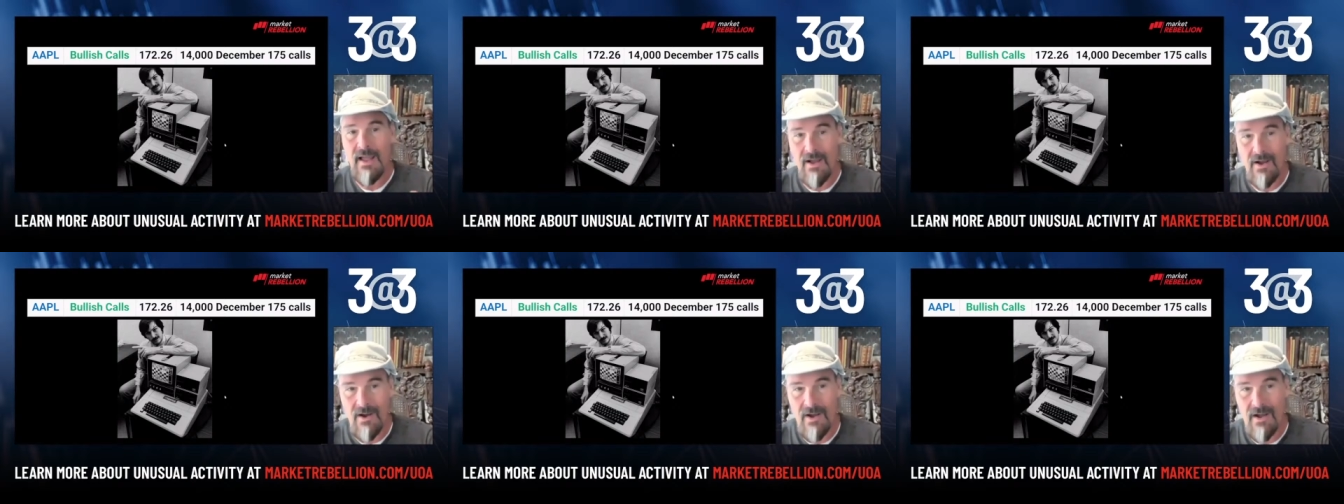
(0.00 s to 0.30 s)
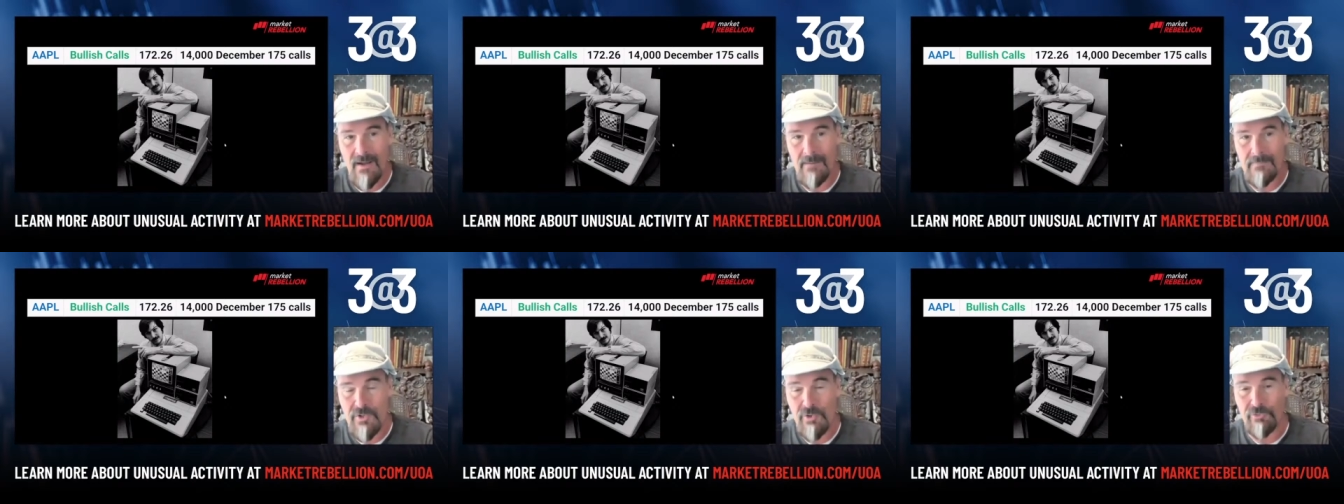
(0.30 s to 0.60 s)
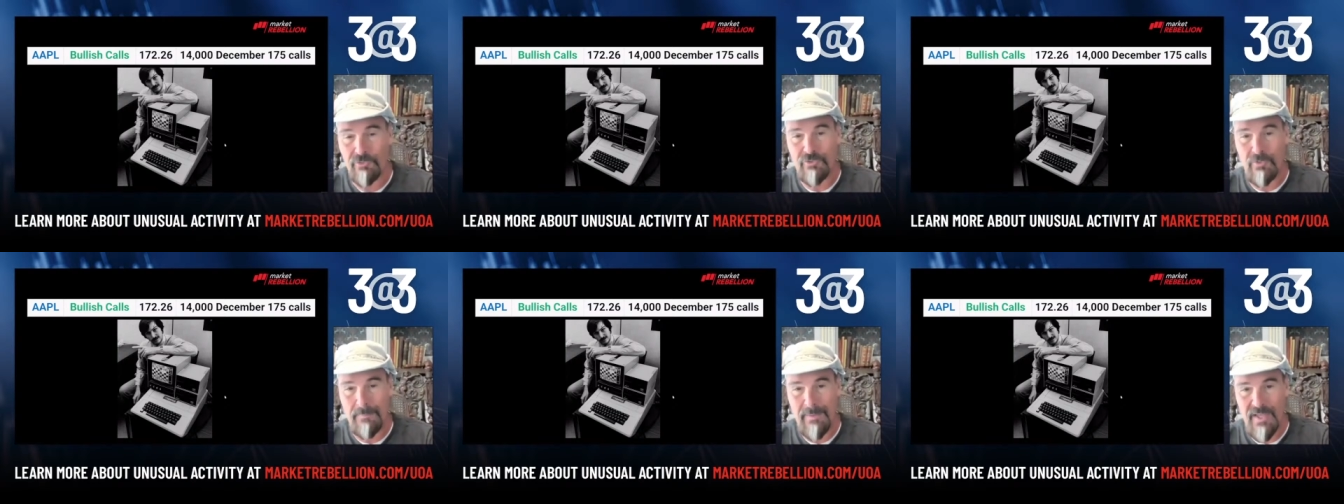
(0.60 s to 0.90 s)
uh,
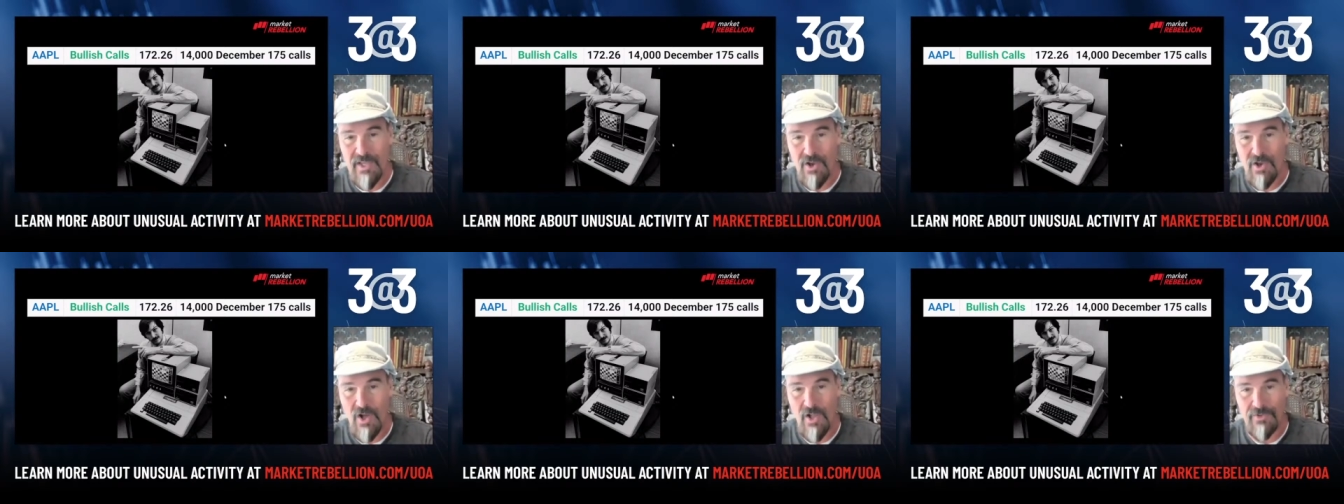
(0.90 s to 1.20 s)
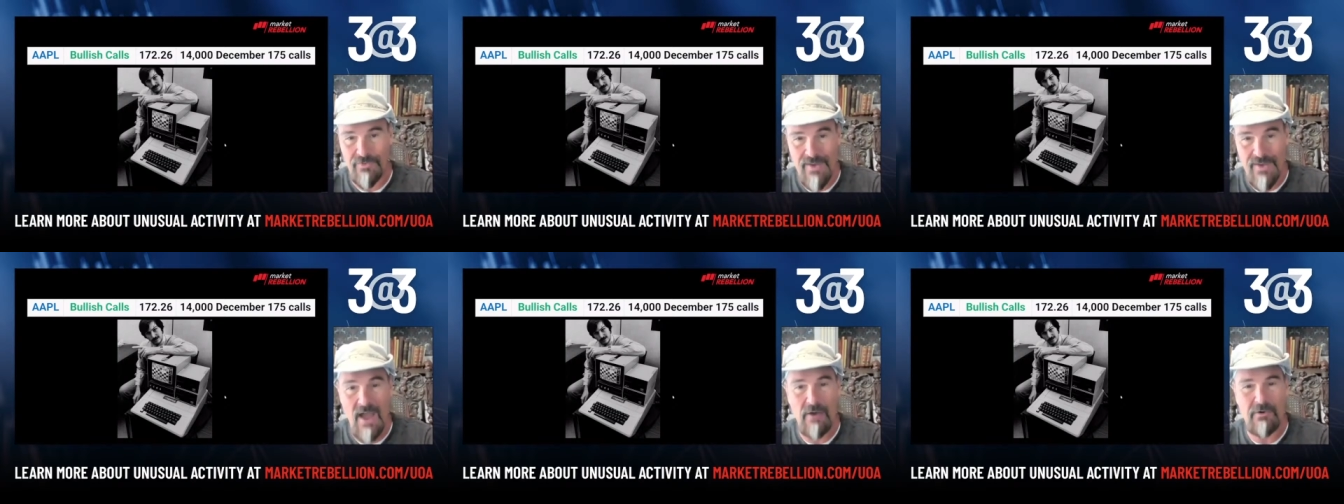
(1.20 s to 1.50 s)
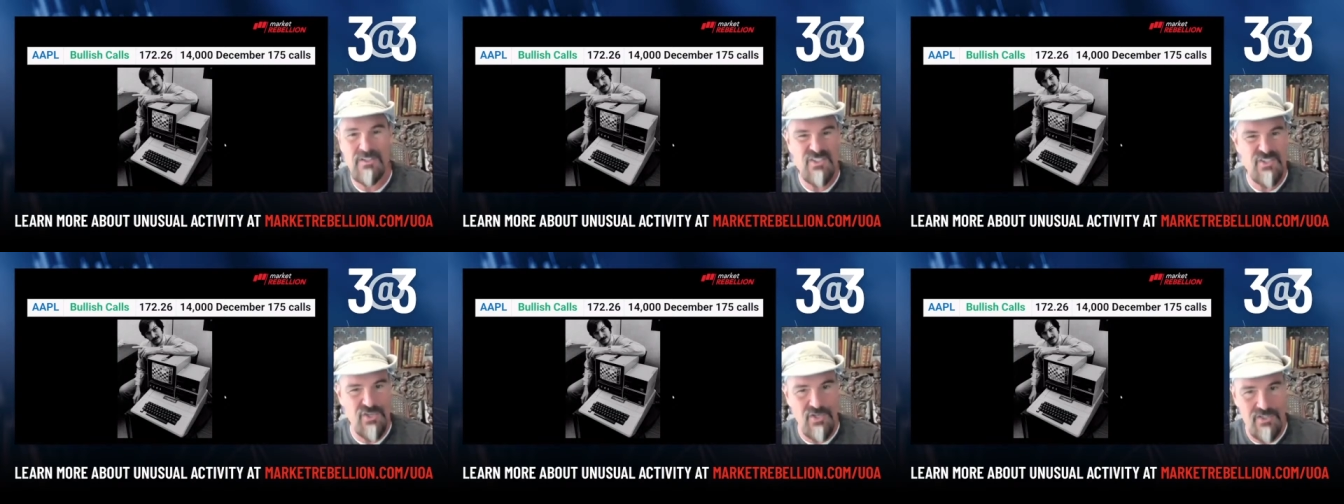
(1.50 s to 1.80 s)
used to be called,
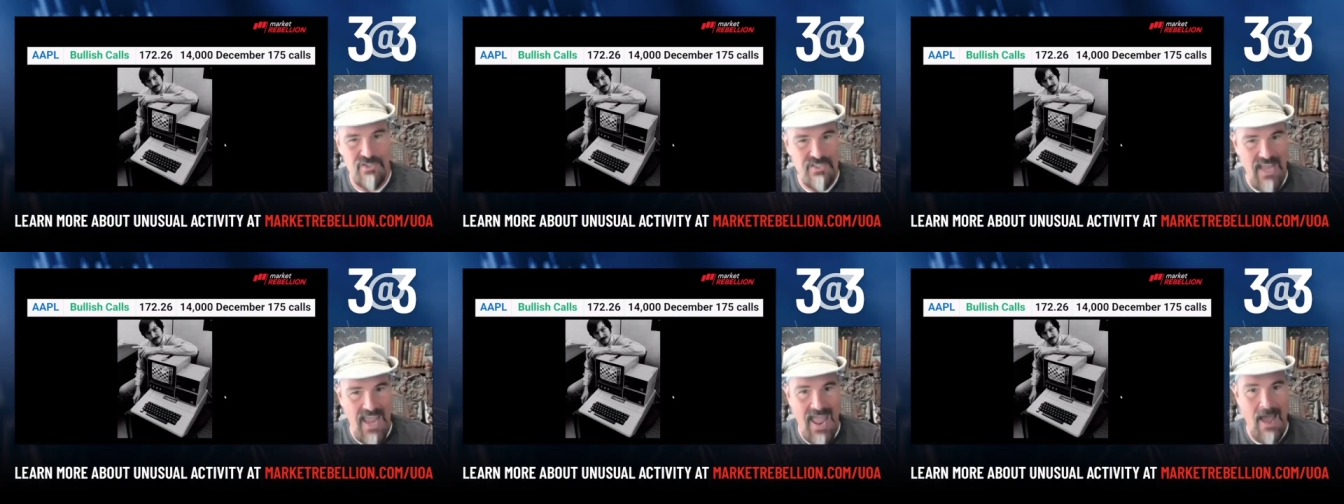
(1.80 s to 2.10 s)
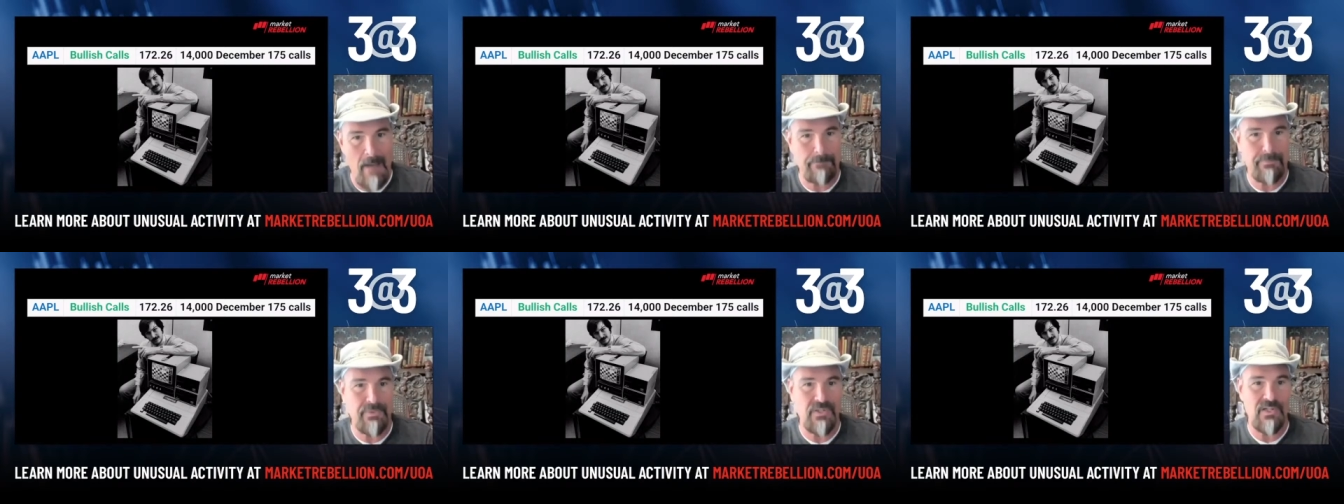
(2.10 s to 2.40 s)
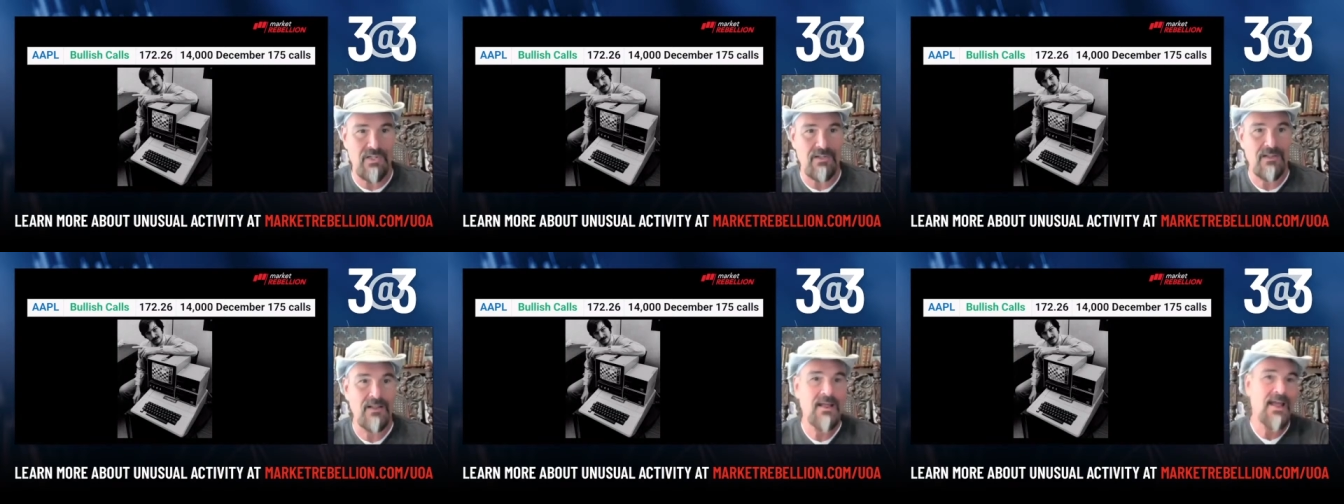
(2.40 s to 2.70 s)
now it's just
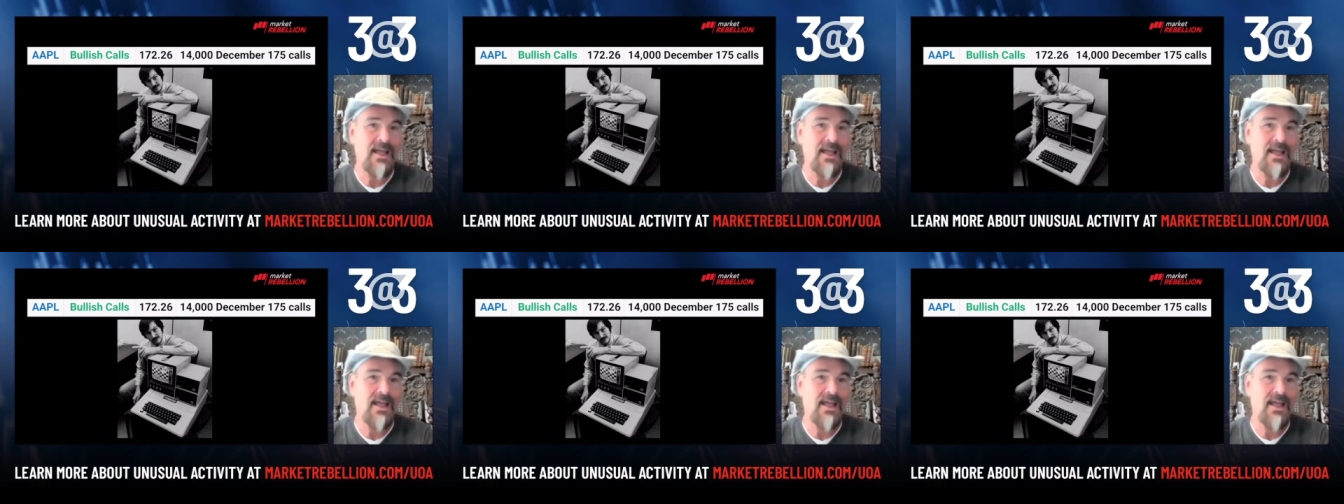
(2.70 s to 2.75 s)
Apple.